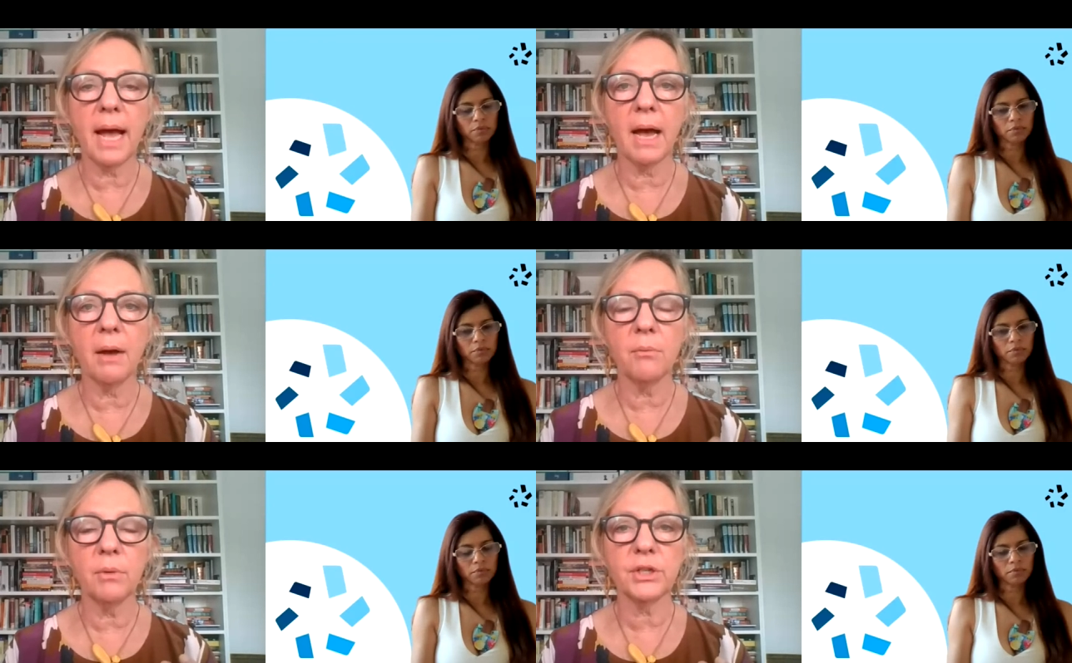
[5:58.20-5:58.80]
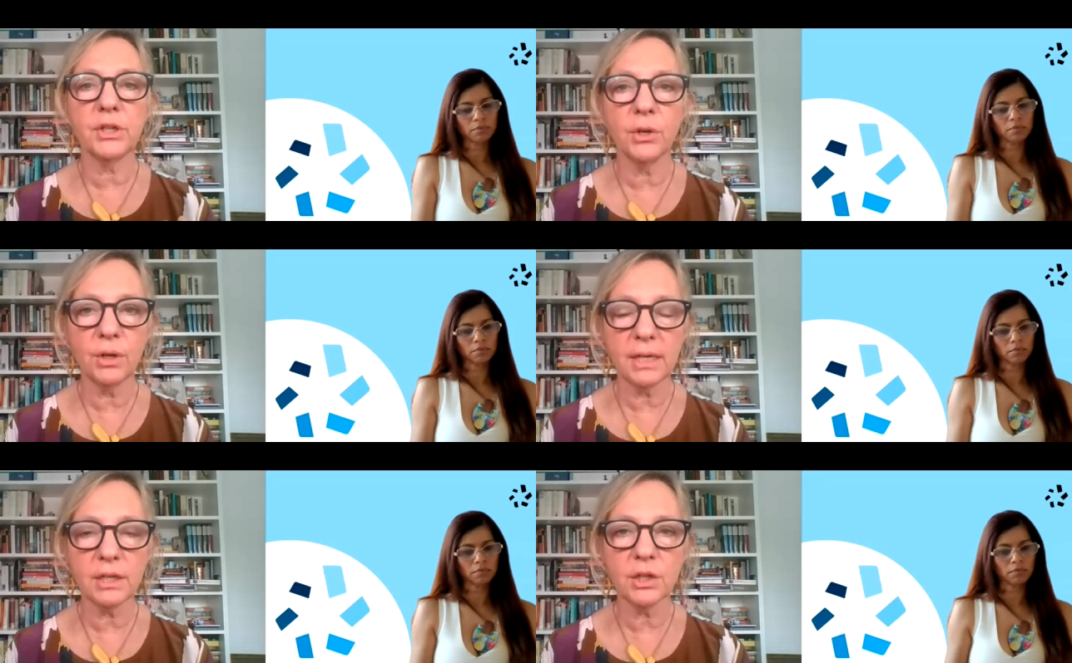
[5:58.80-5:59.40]
Speaker 1: are
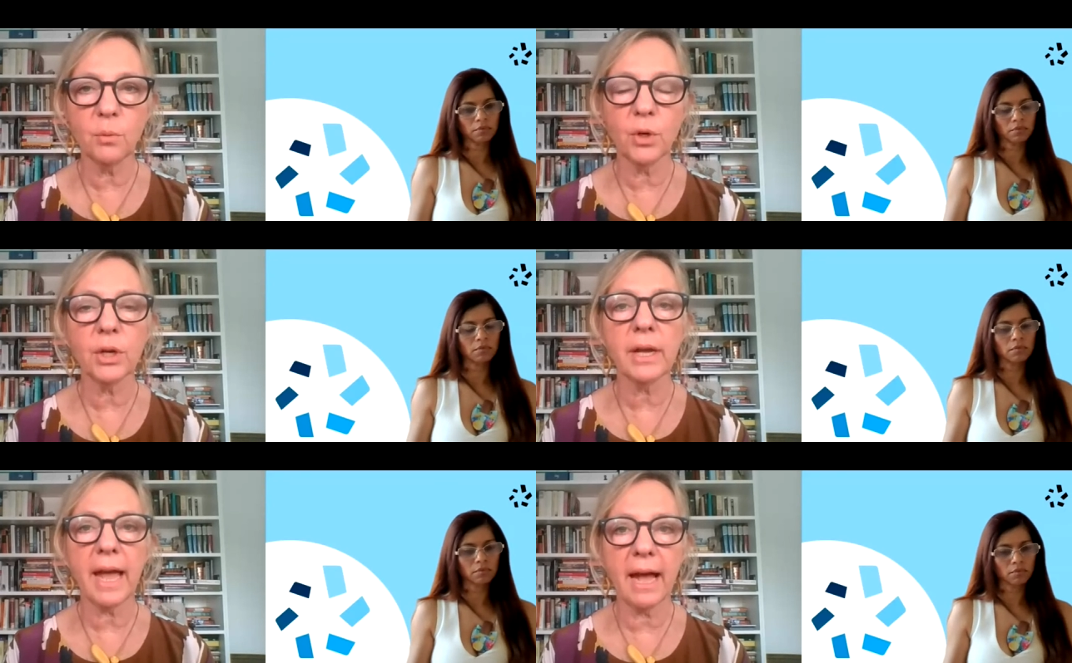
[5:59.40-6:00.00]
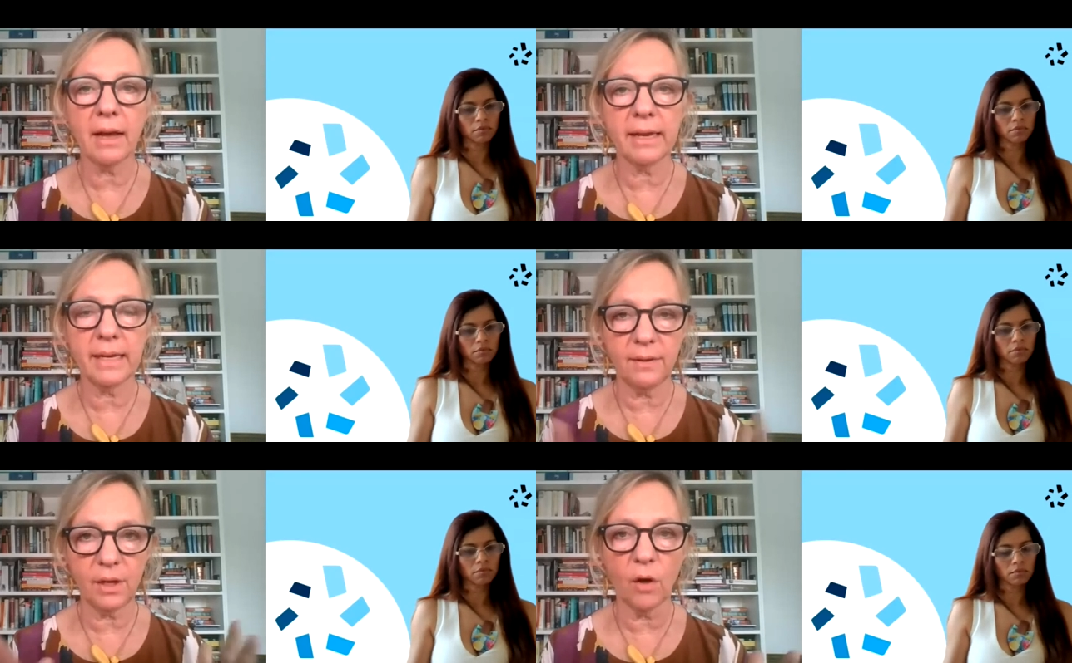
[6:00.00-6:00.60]
returning to work mm.
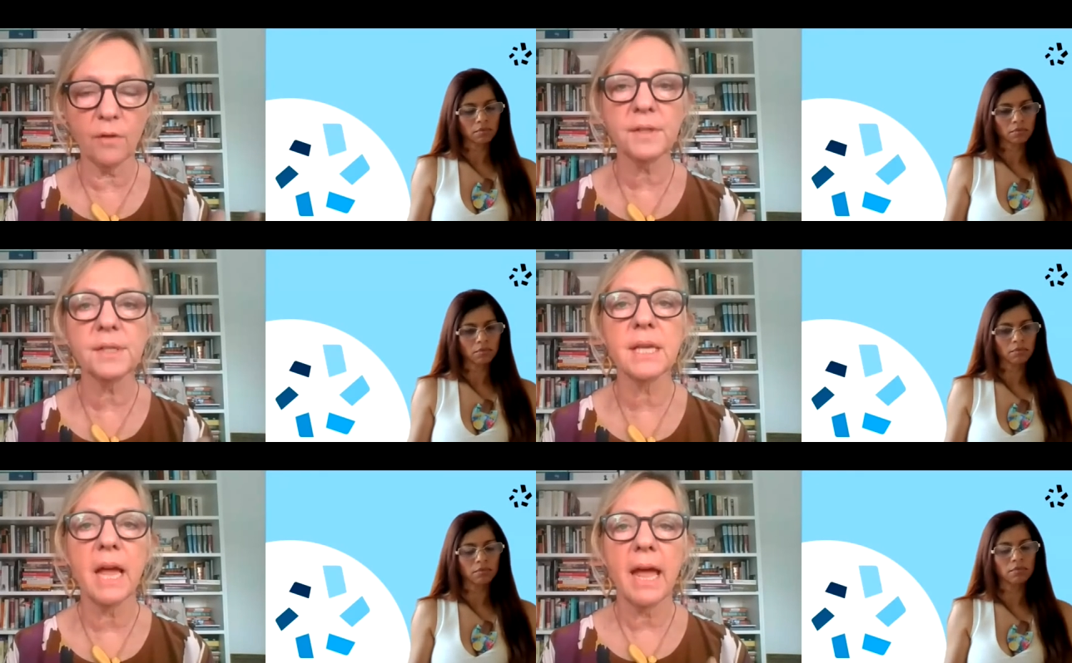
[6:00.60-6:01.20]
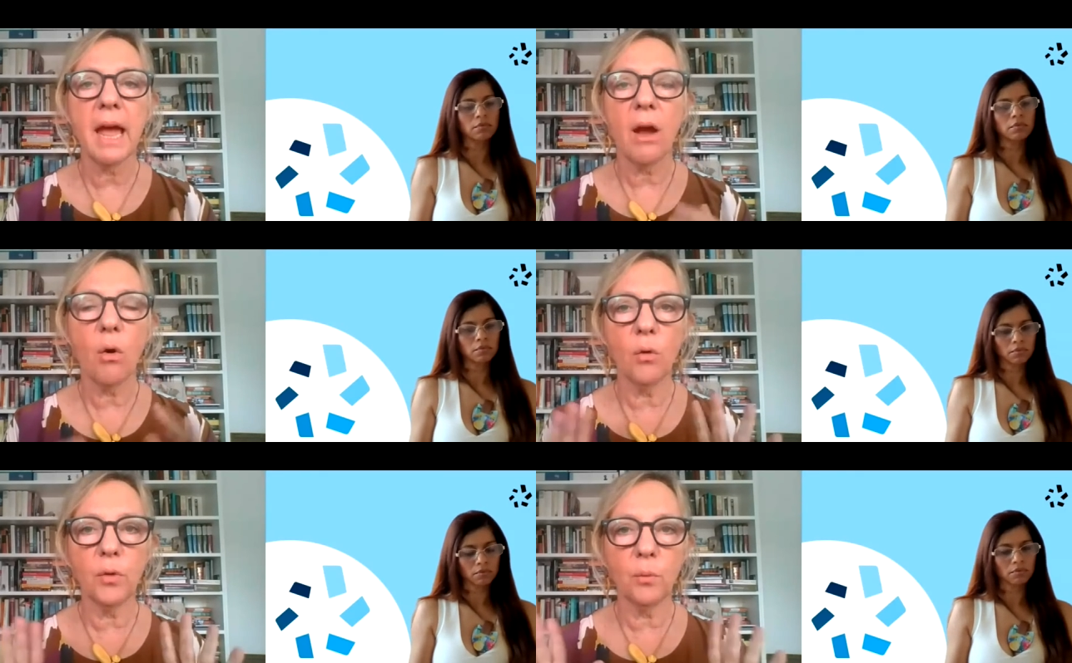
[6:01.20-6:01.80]
in the office
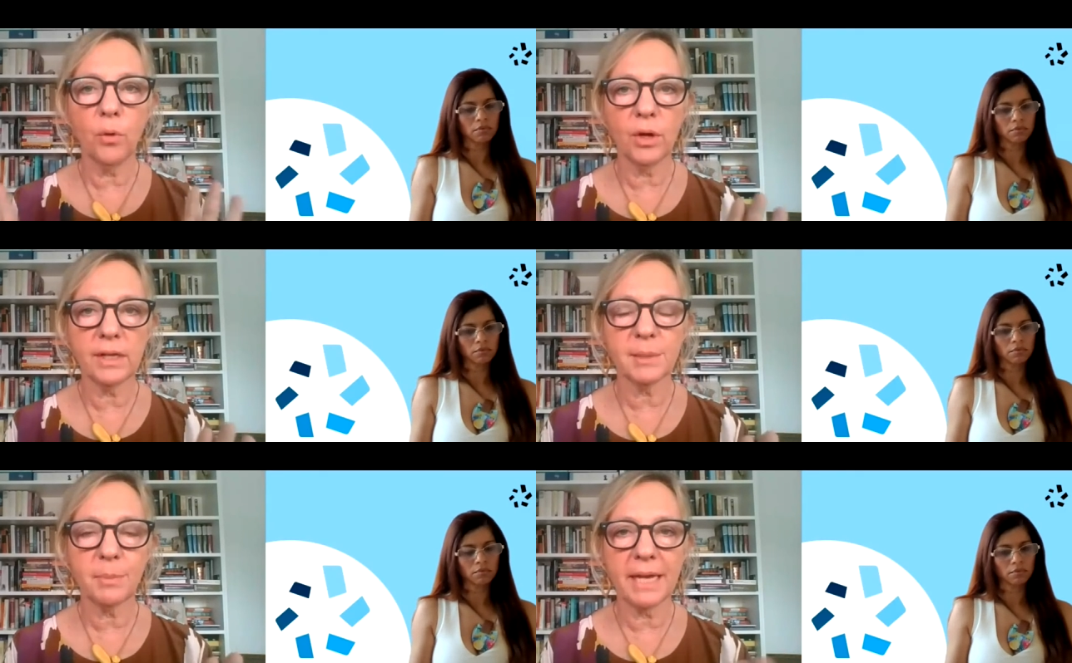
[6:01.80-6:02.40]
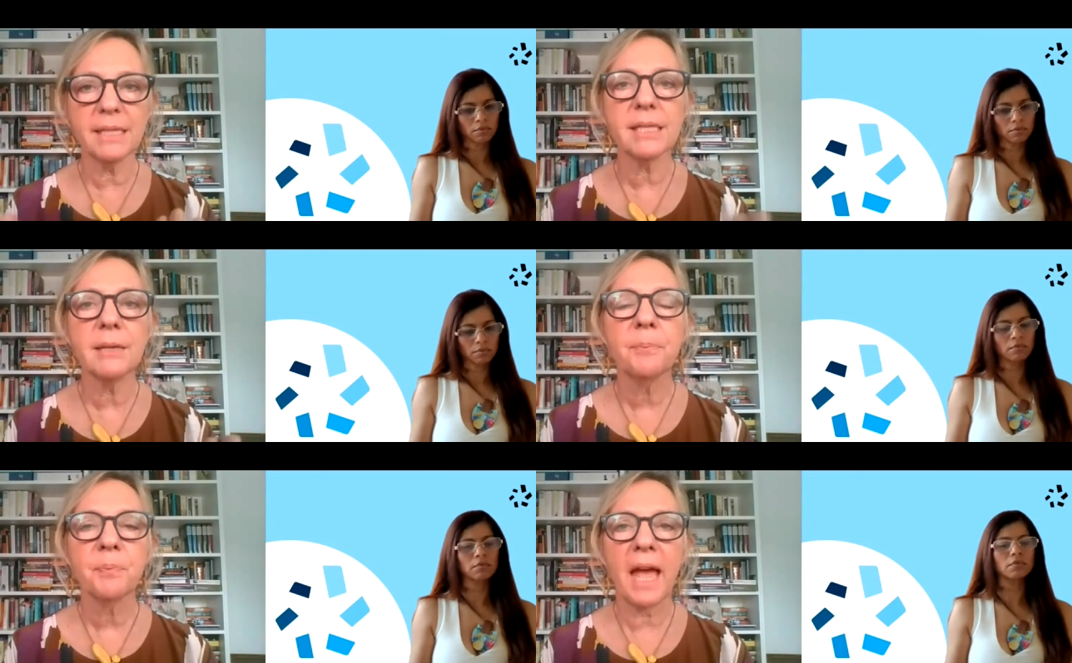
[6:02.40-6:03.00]
or the workspace
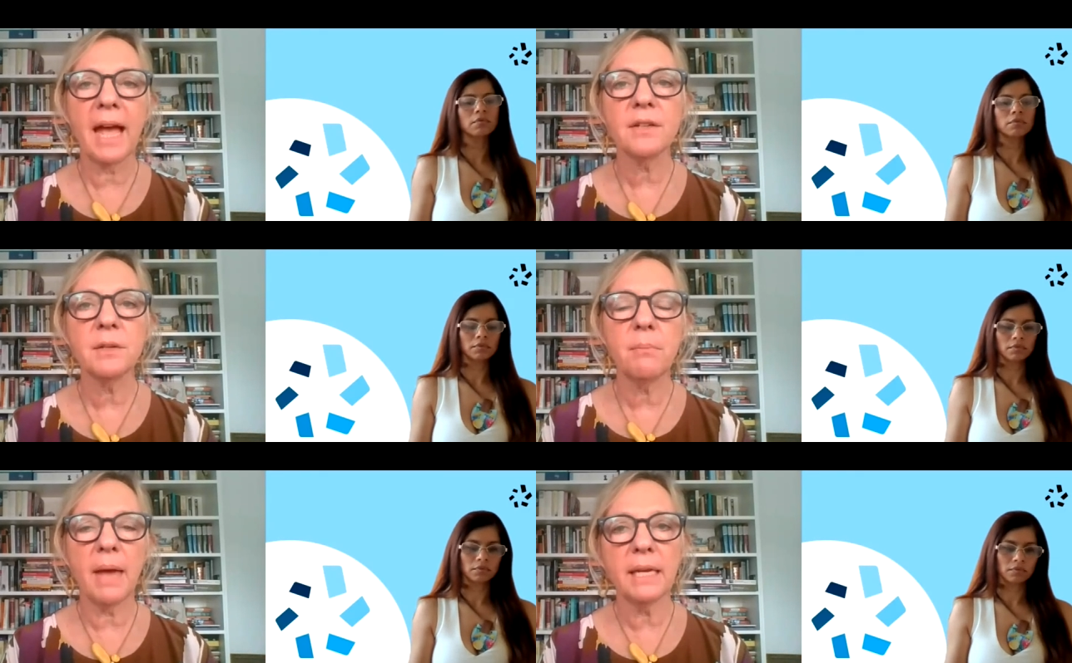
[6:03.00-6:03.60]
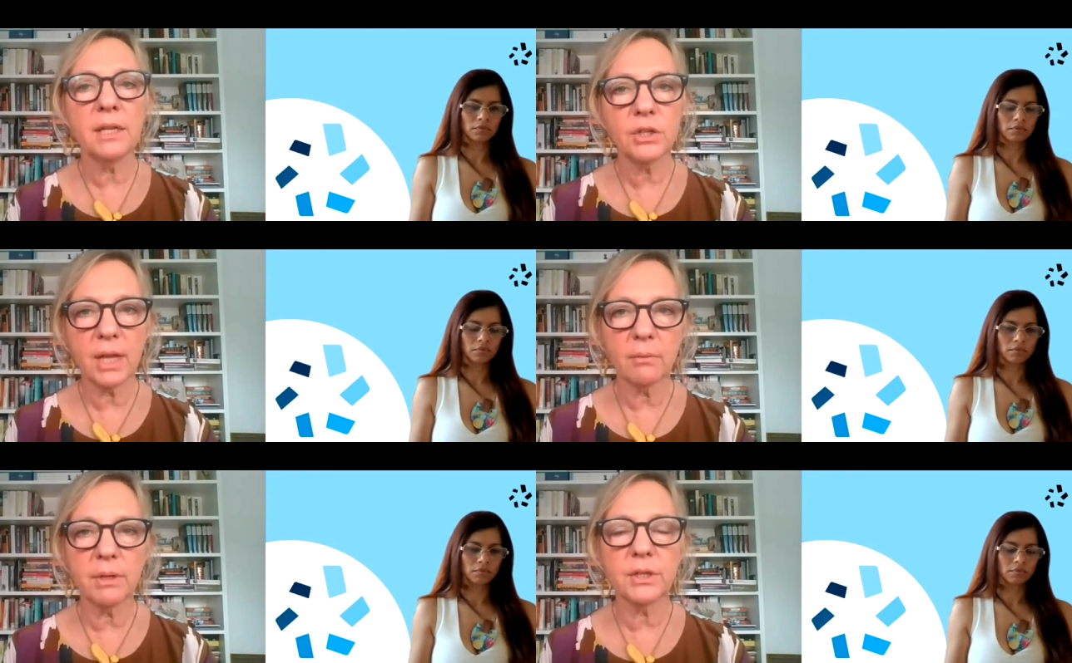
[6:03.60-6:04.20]
mm-hmm. how to manage
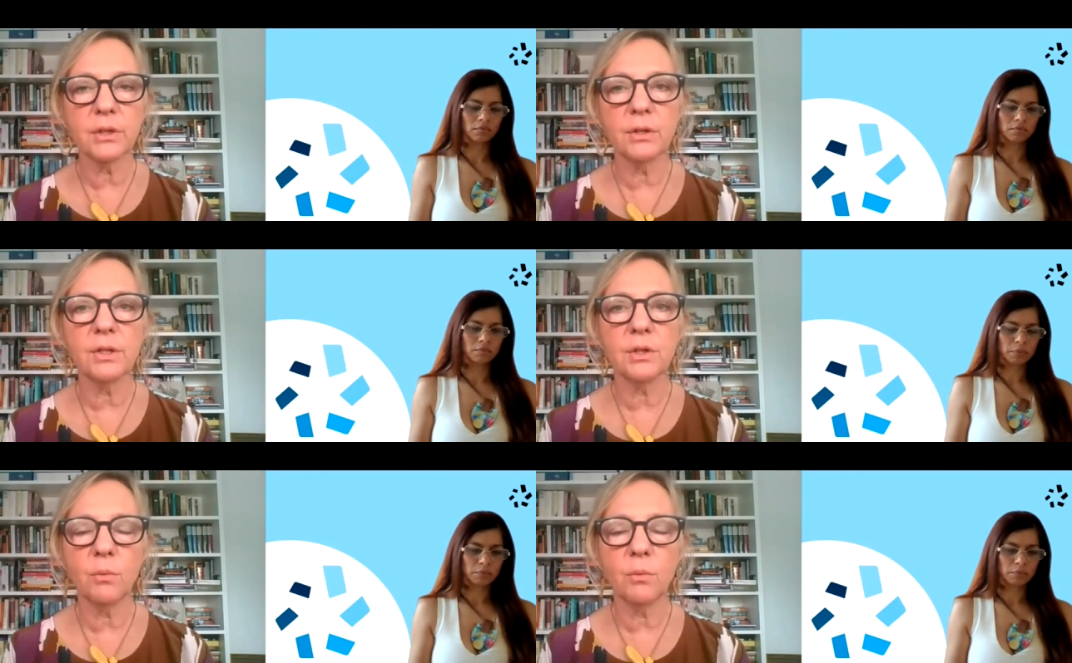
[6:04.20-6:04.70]
that return to